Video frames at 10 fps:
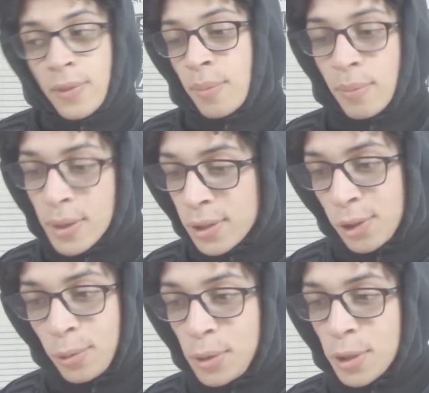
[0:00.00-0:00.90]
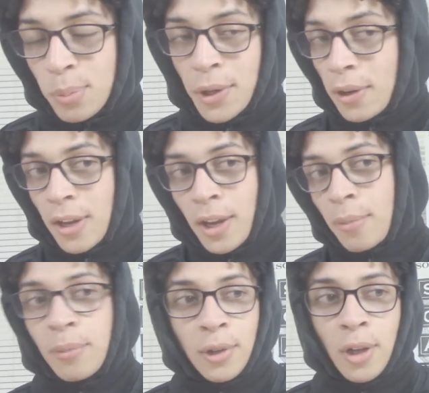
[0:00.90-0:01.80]
Mentally, we just play our
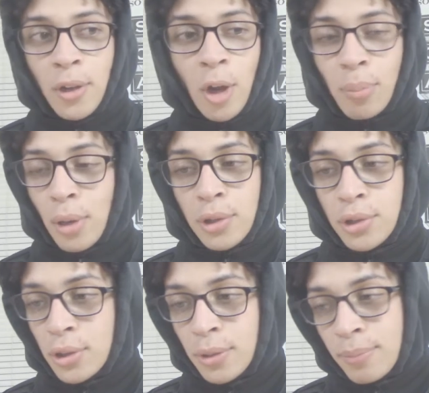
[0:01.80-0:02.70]
game. You know, no pressure.